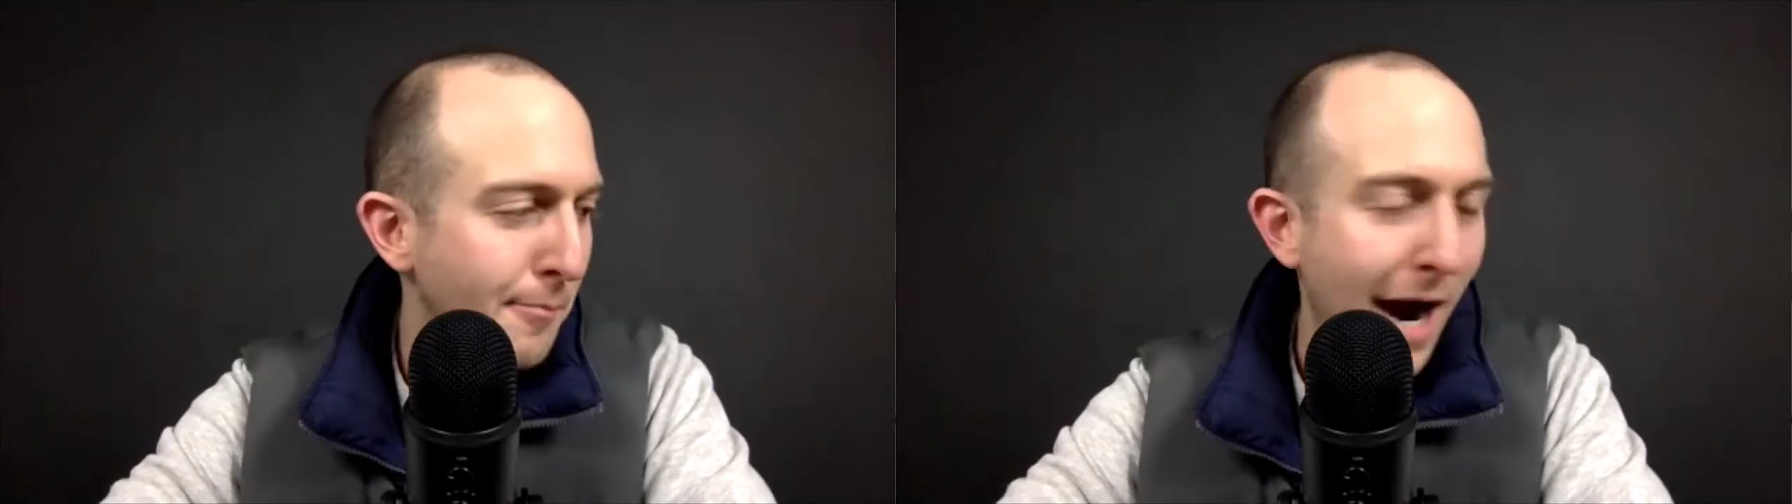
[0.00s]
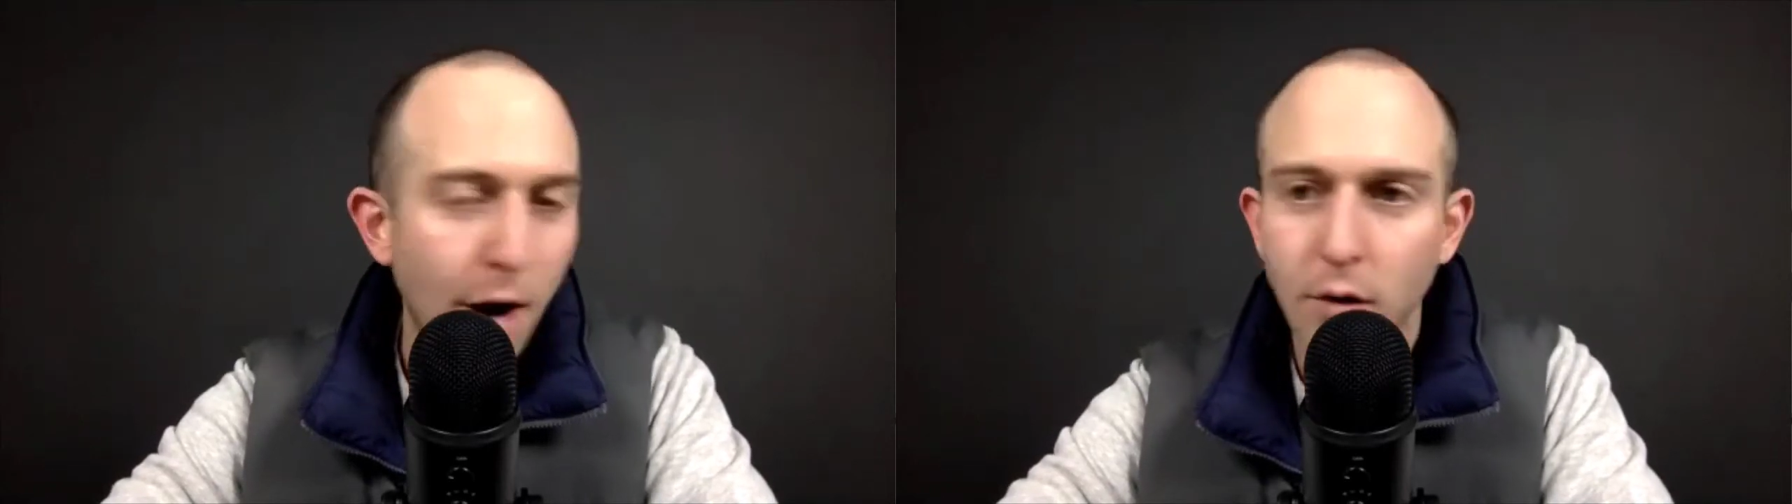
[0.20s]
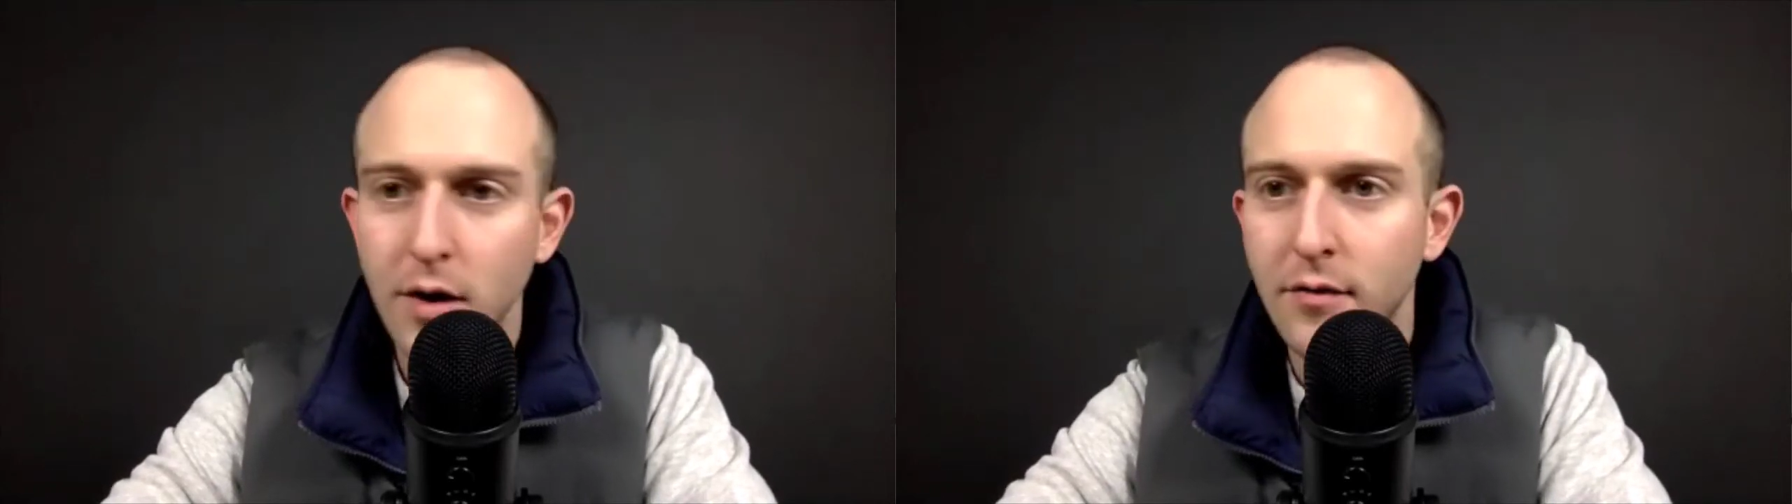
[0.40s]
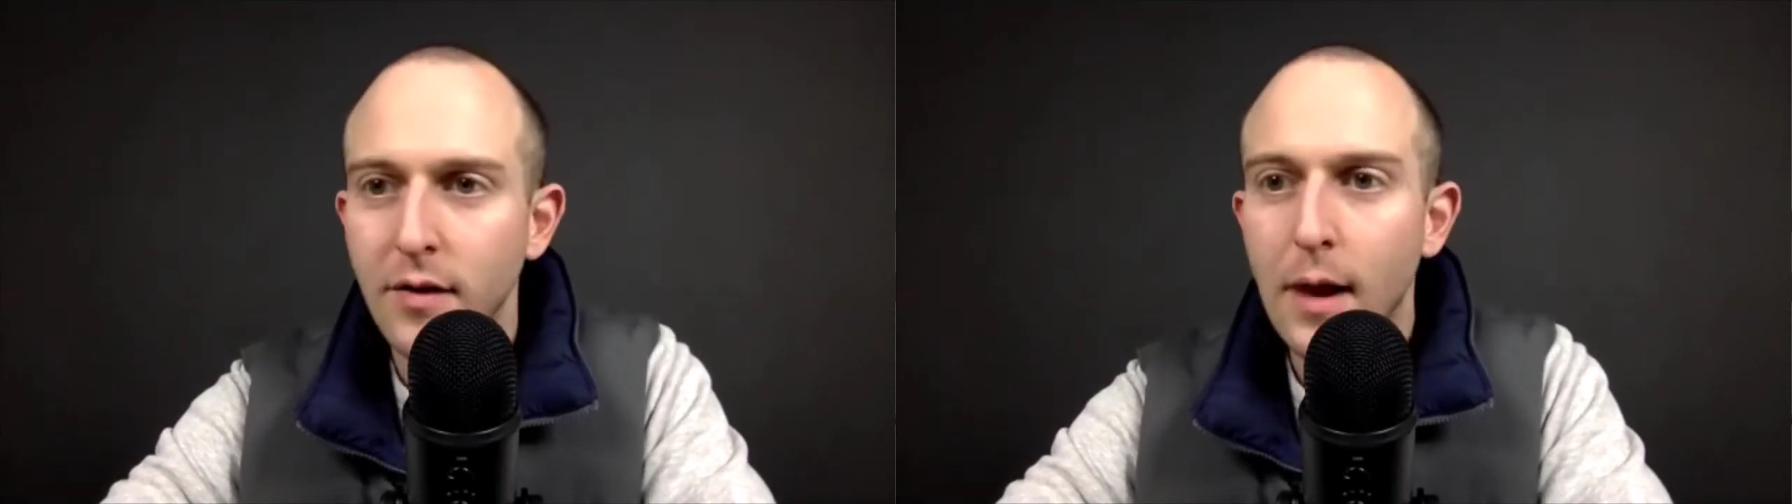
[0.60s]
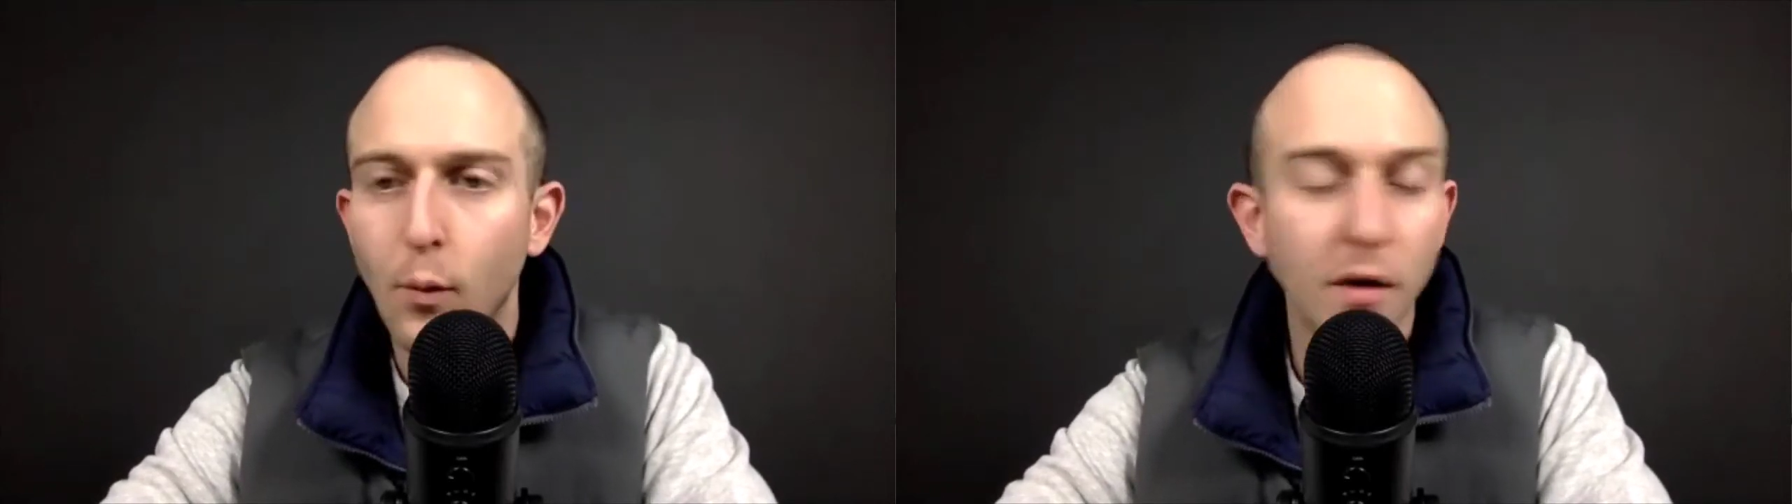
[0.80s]
power of,
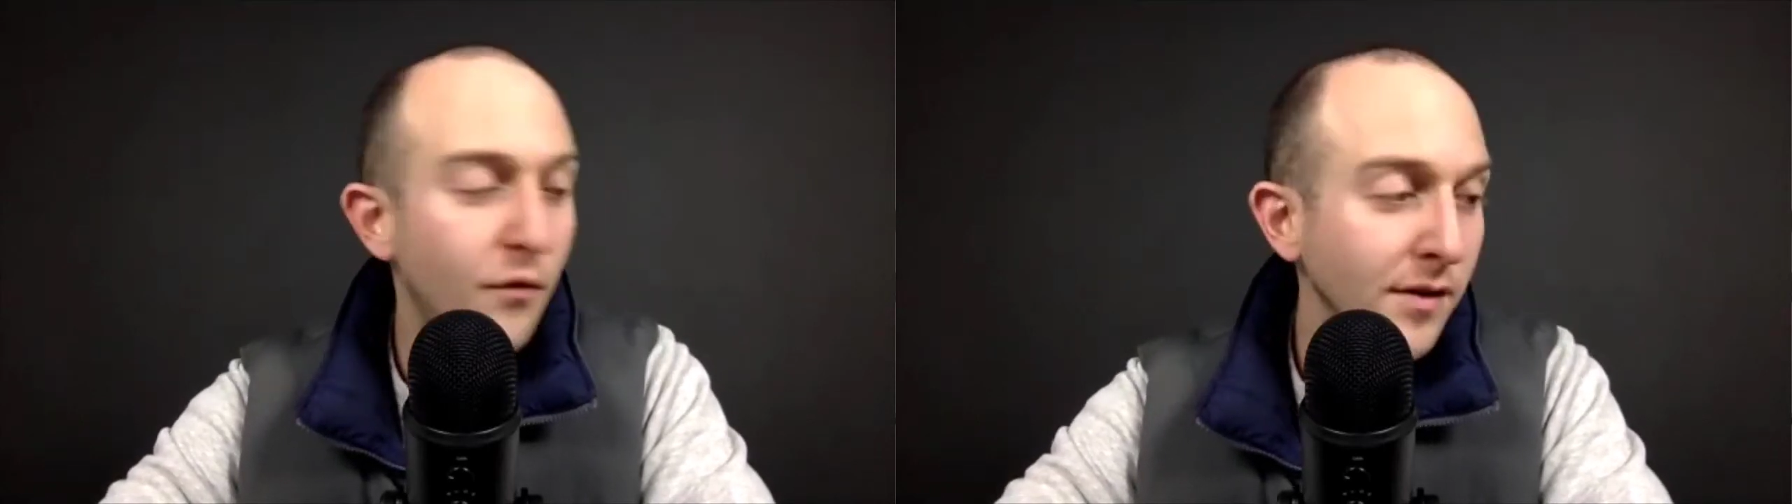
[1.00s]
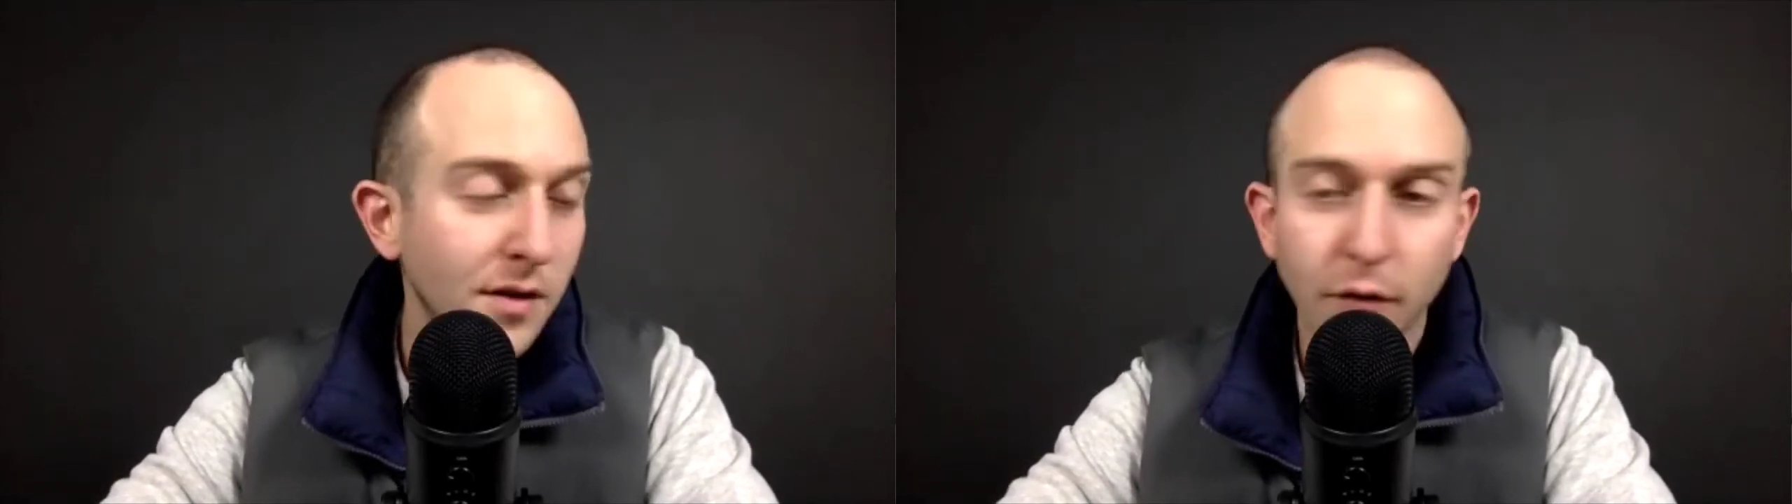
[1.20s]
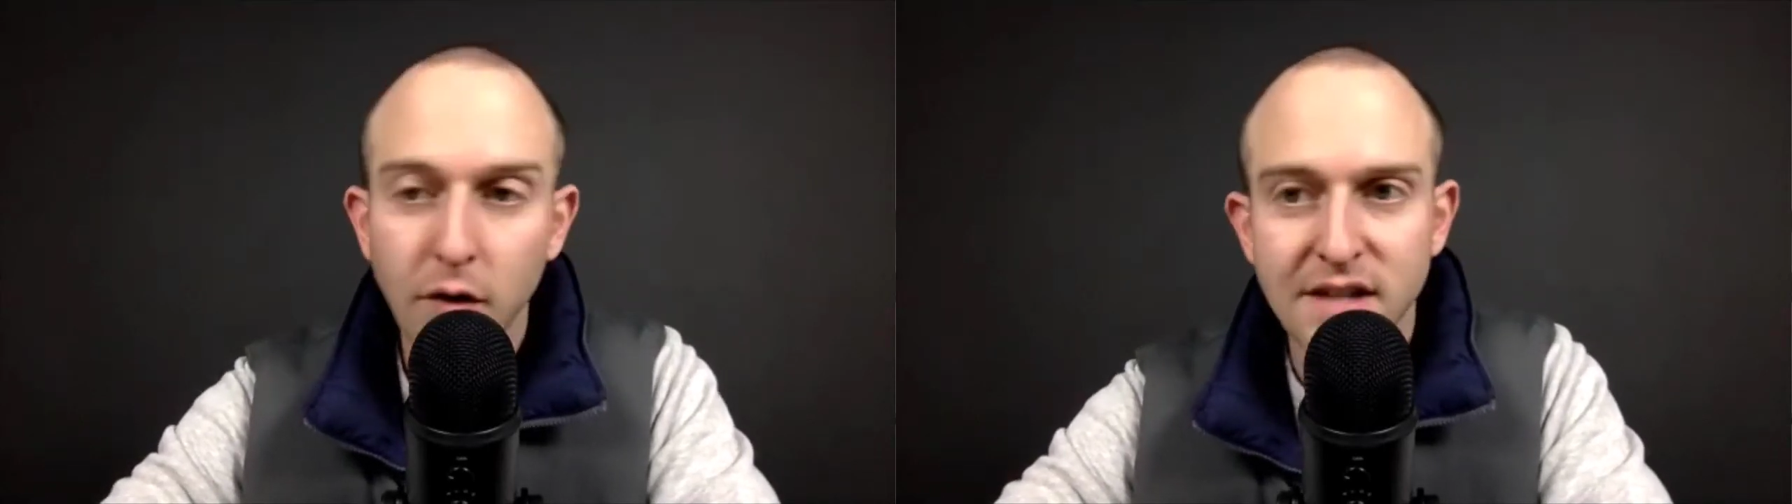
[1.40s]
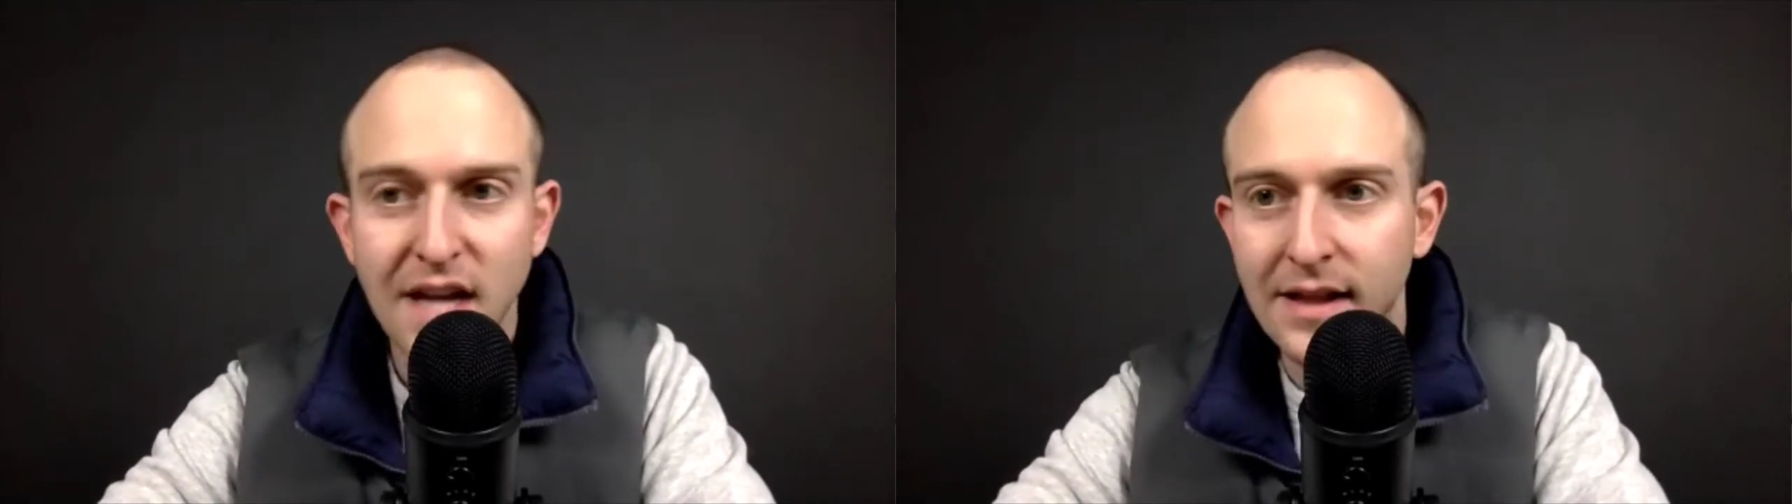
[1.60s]
we felt it firsthand.